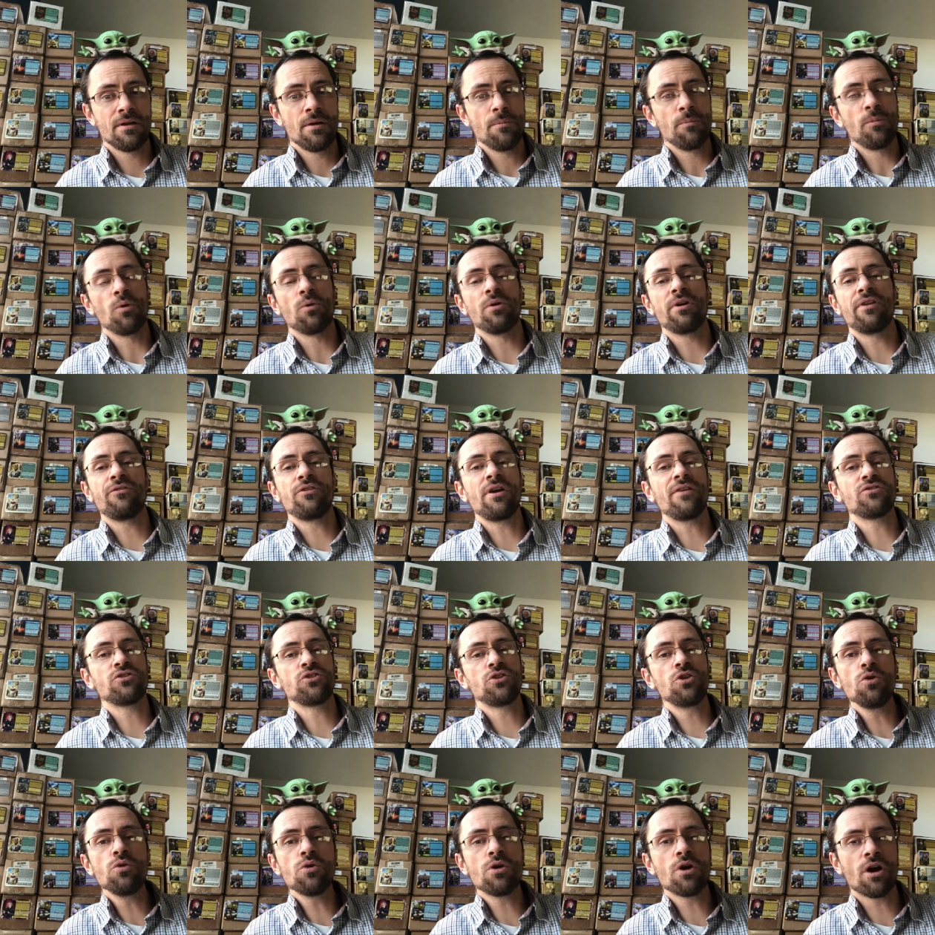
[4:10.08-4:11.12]
But what if you have
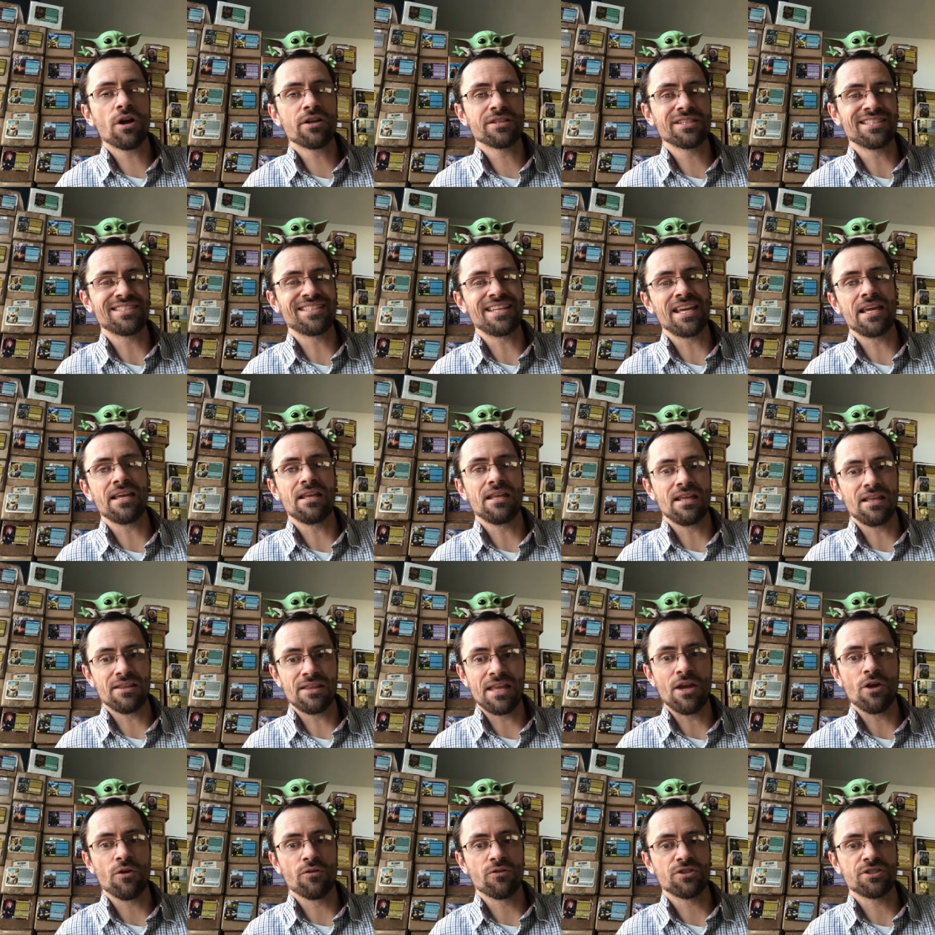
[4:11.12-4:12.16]
two cards that say
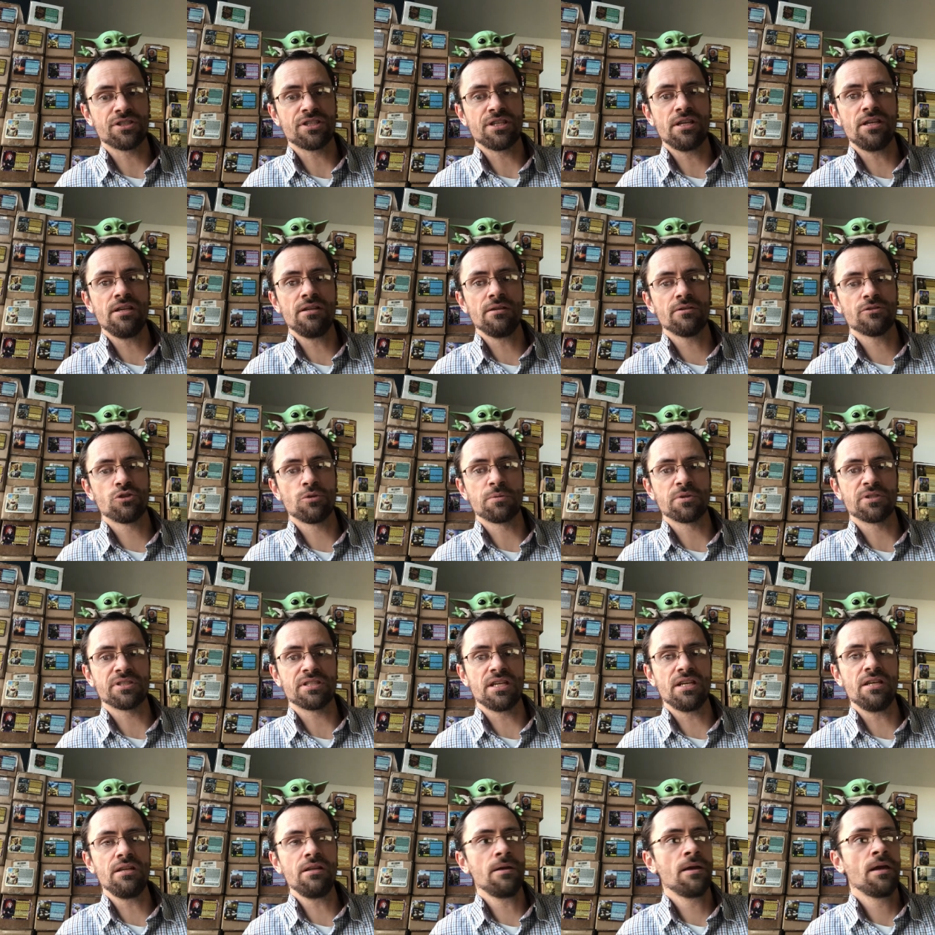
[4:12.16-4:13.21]
they oversee,
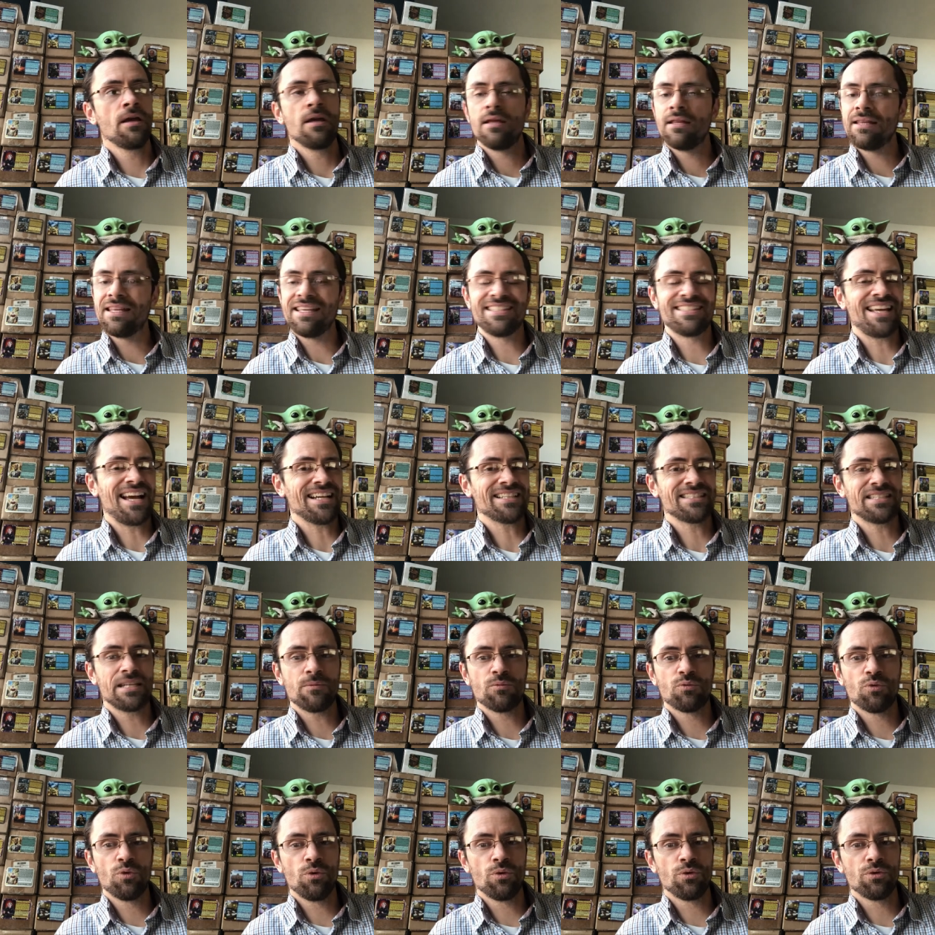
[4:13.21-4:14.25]
supersede, exact same
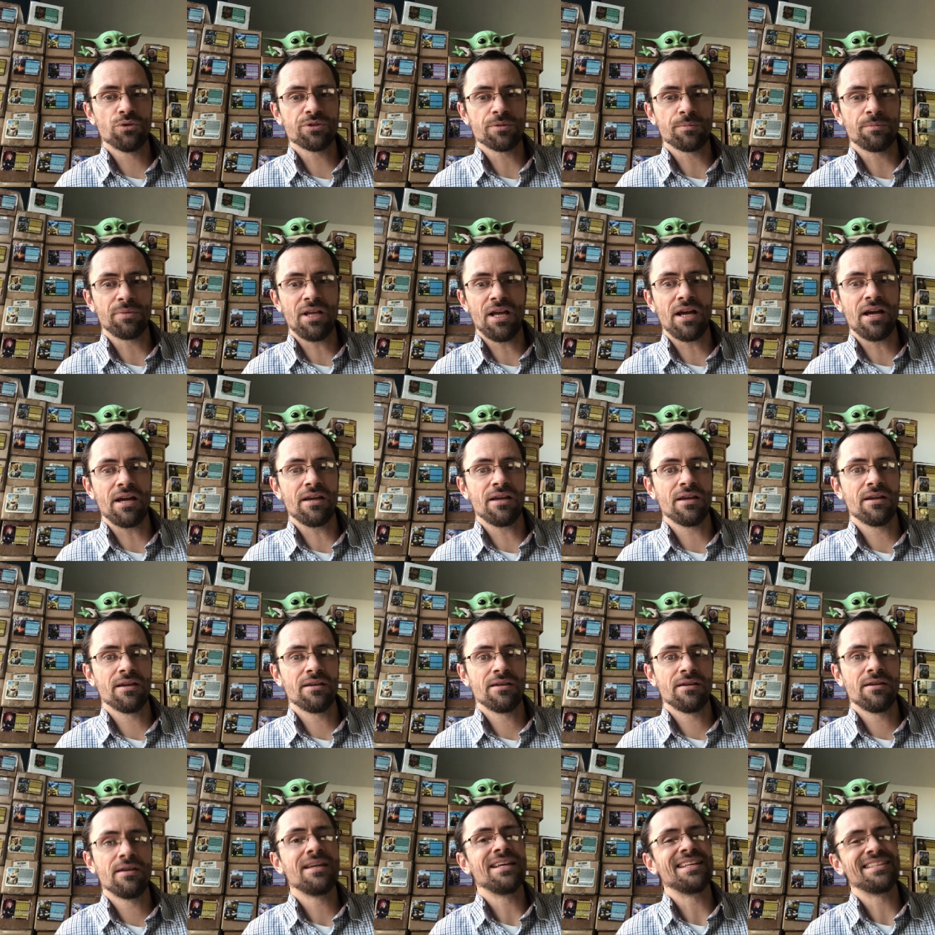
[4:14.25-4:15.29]
rules apply.
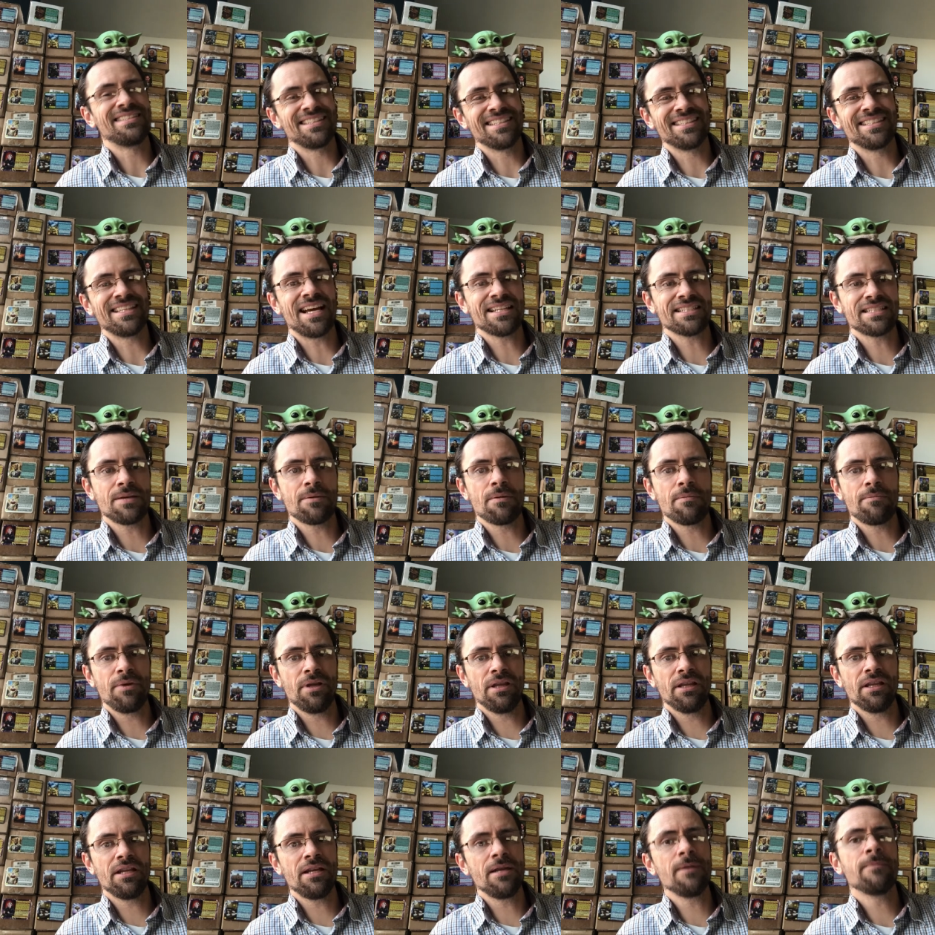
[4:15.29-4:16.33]
It's the exact same
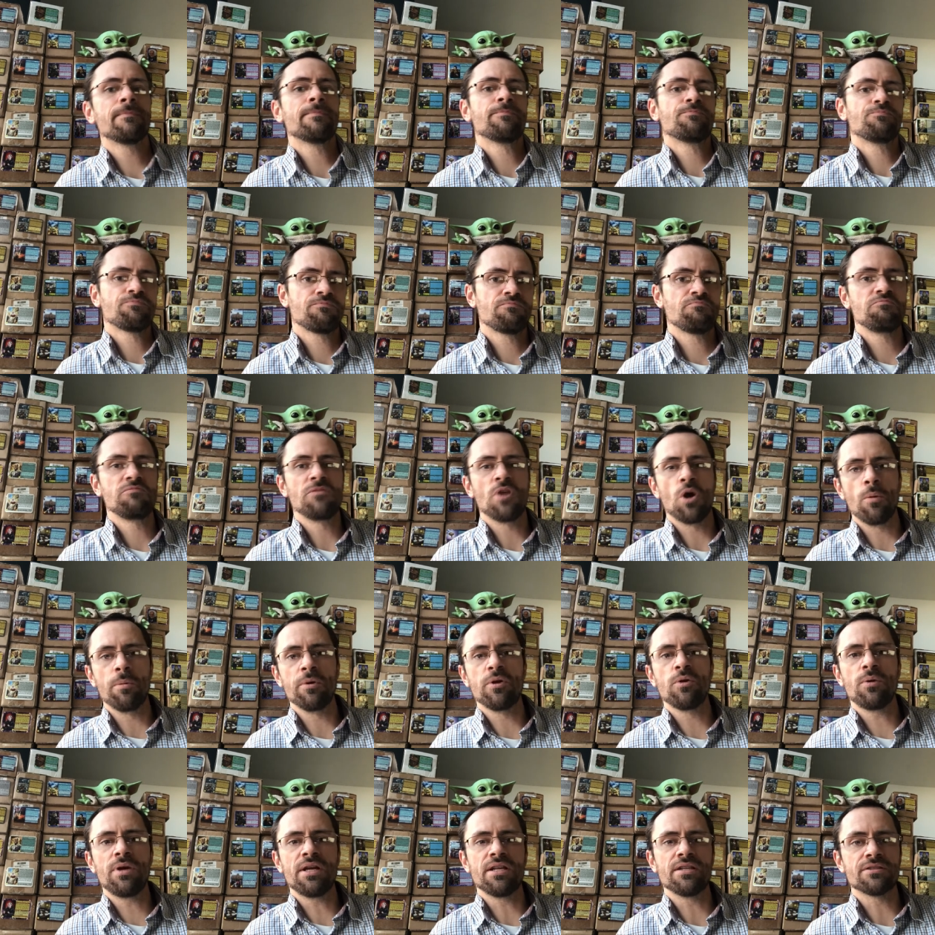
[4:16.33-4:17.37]
ability, nobody
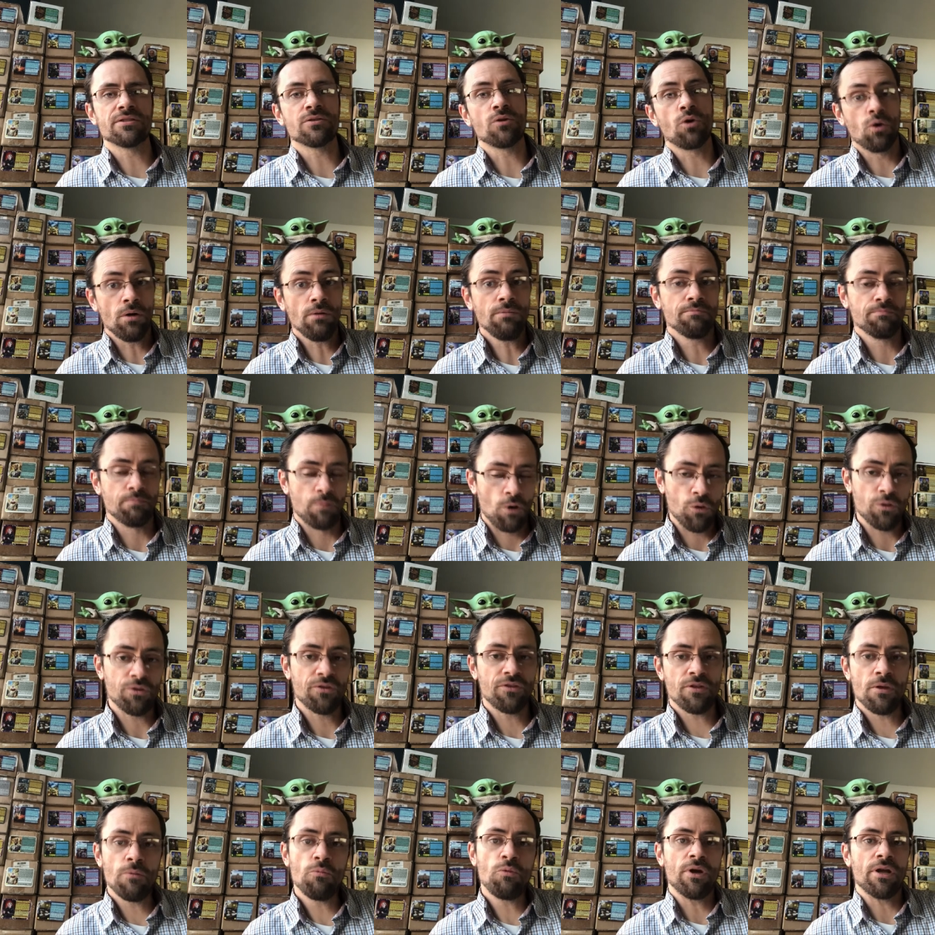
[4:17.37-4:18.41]
wins, or both of
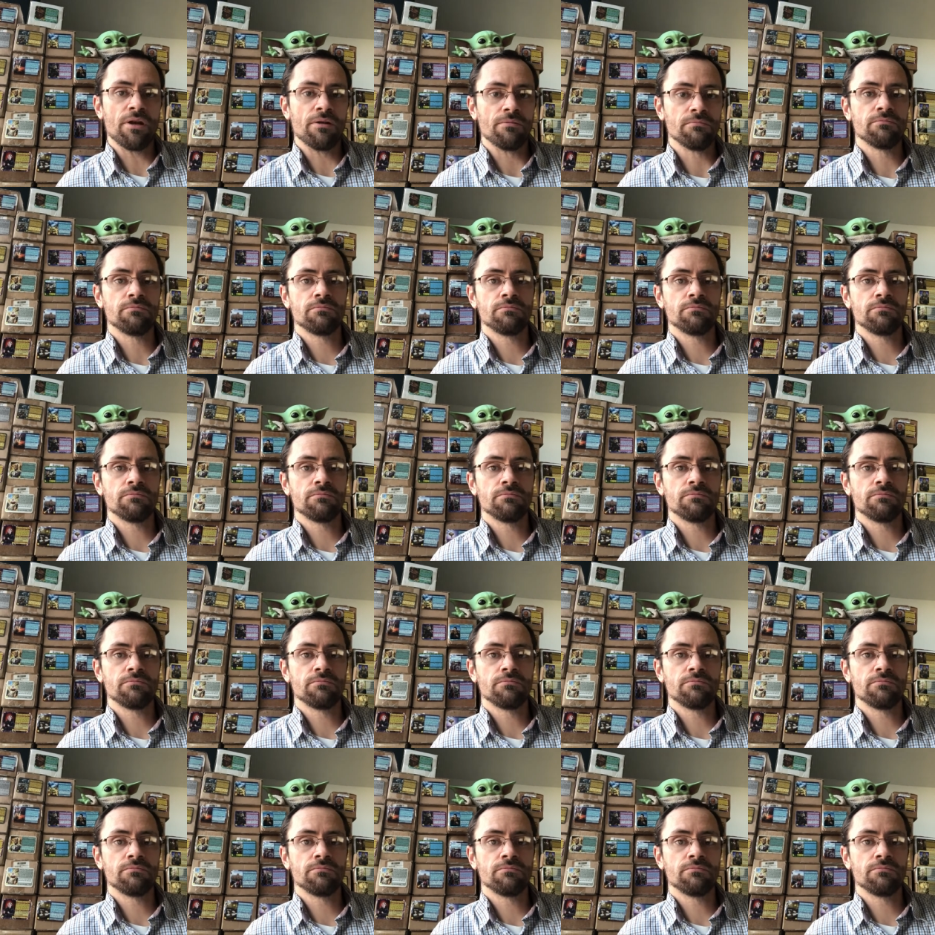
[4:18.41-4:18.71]
them win.